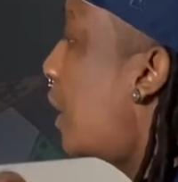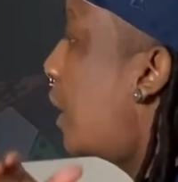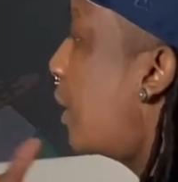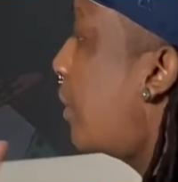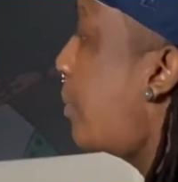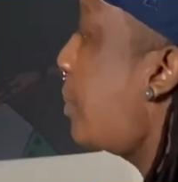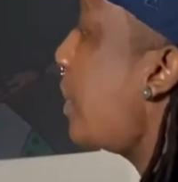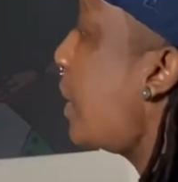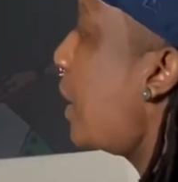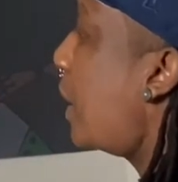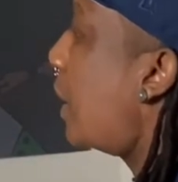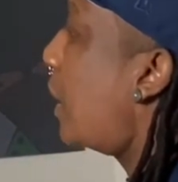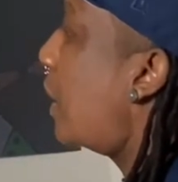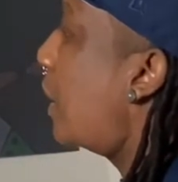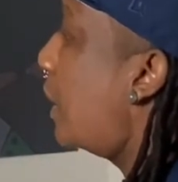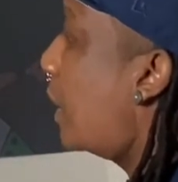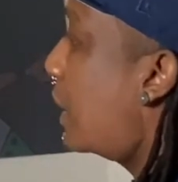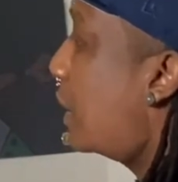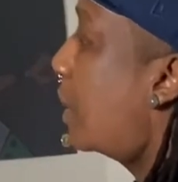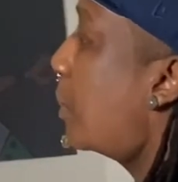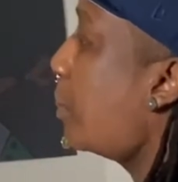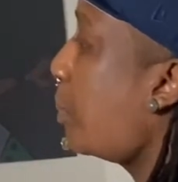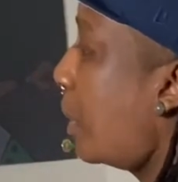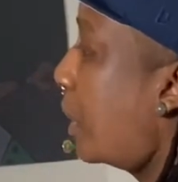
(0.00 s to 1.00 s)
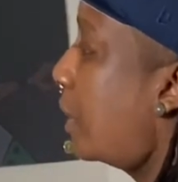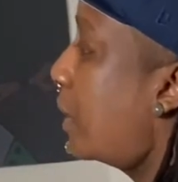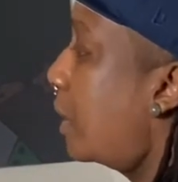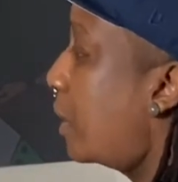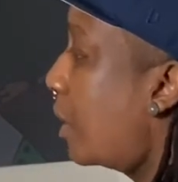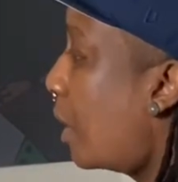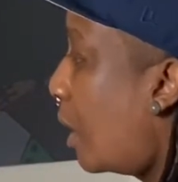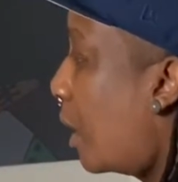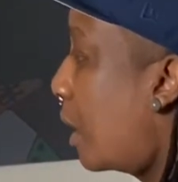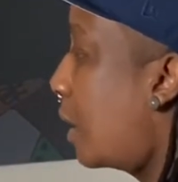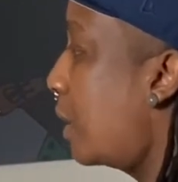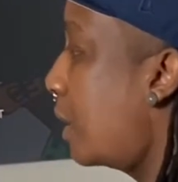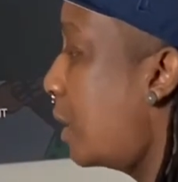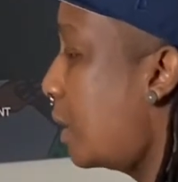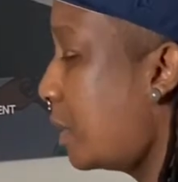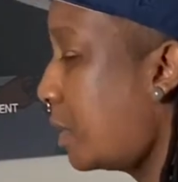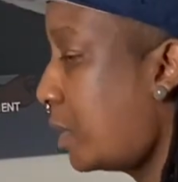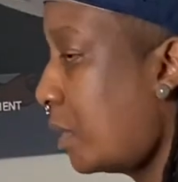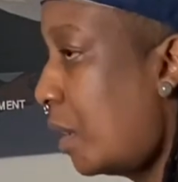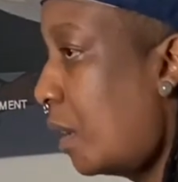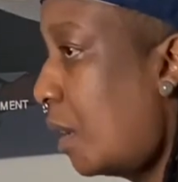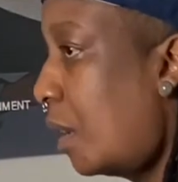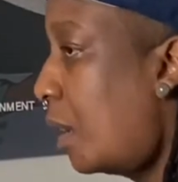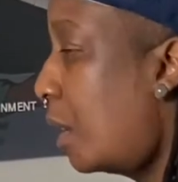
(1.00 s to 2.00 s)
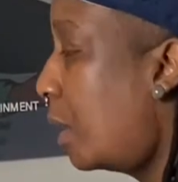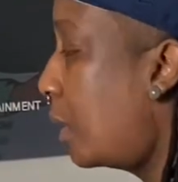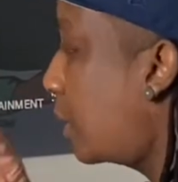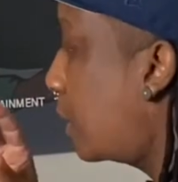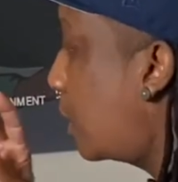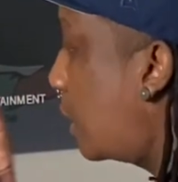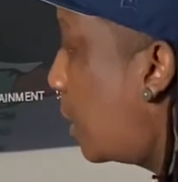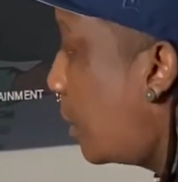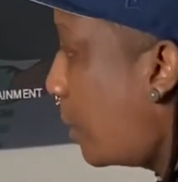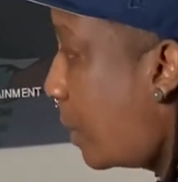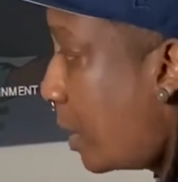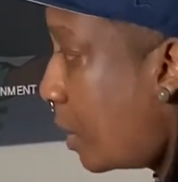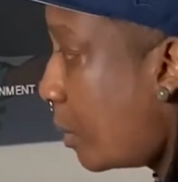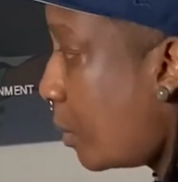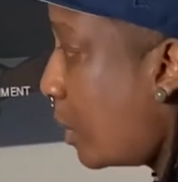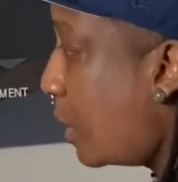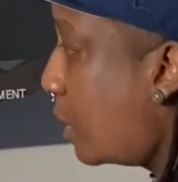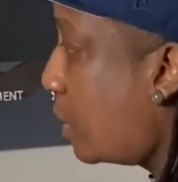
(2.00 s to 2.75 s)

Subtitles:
of being an independent artist: limited